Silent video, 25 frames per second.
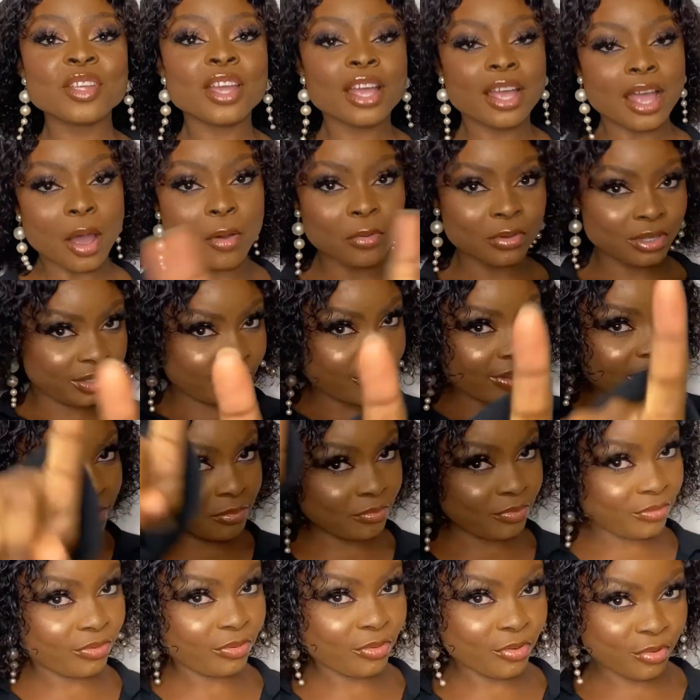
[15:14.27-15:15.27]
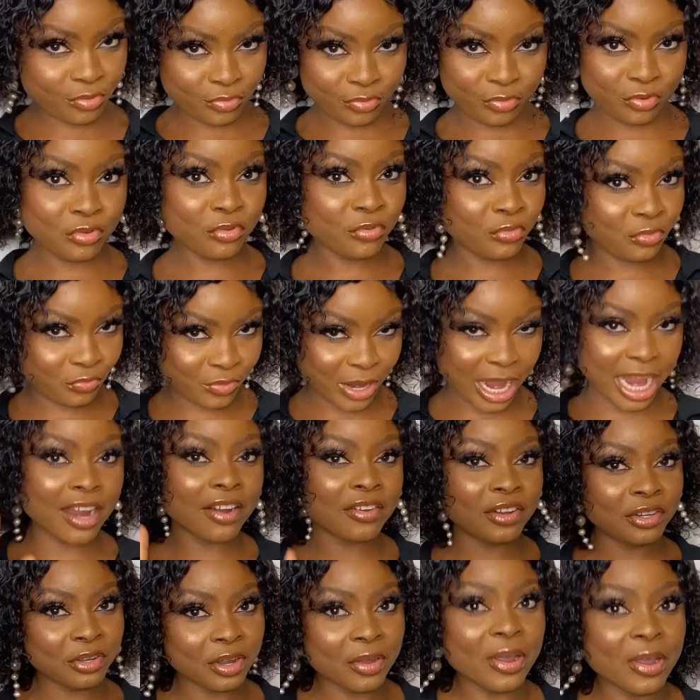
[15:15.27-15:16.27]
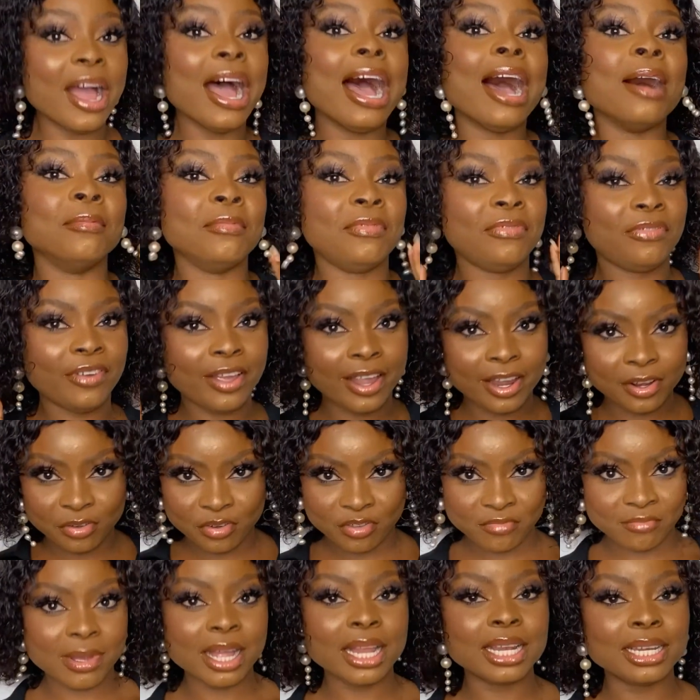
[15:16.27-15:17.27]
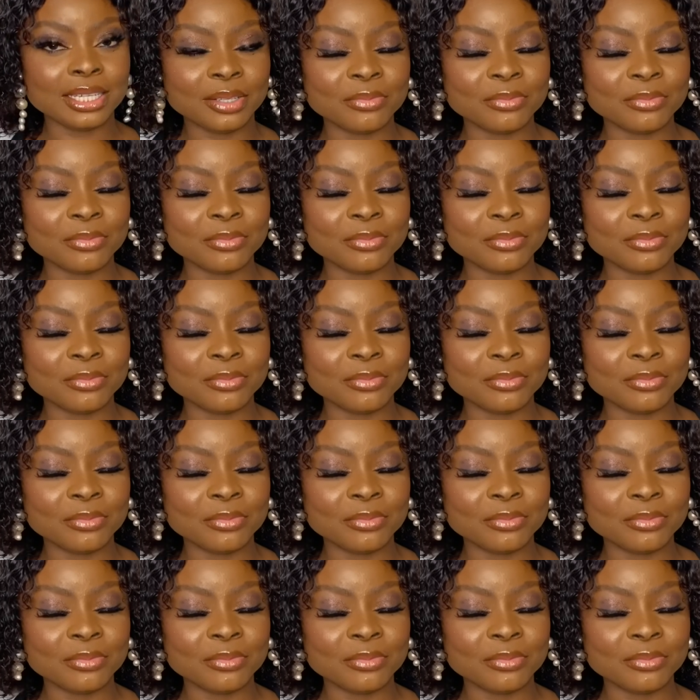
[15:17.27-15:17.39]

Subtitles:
I was fine before, we agreed that I'm fine normally,